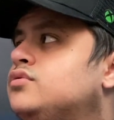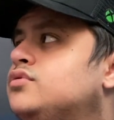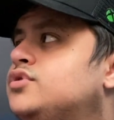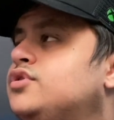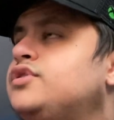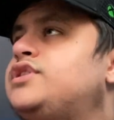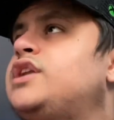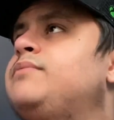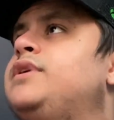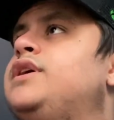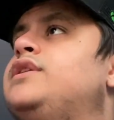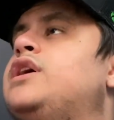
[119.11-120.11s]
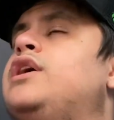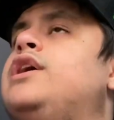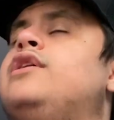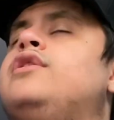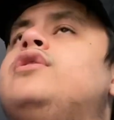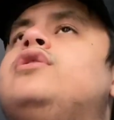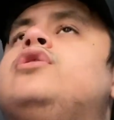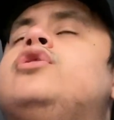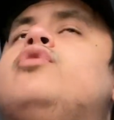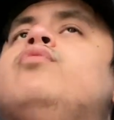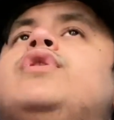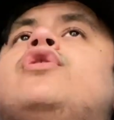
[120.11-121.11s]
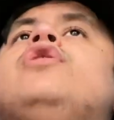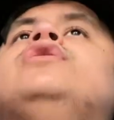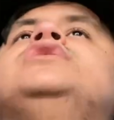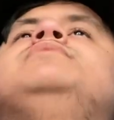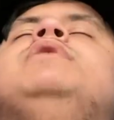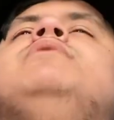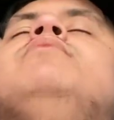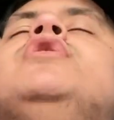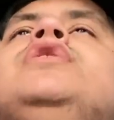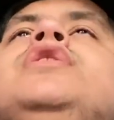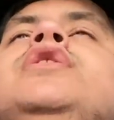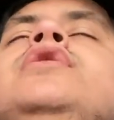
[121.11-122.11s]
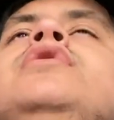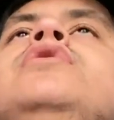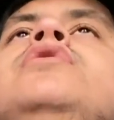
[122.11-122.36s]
So you're telling me that we can't spend money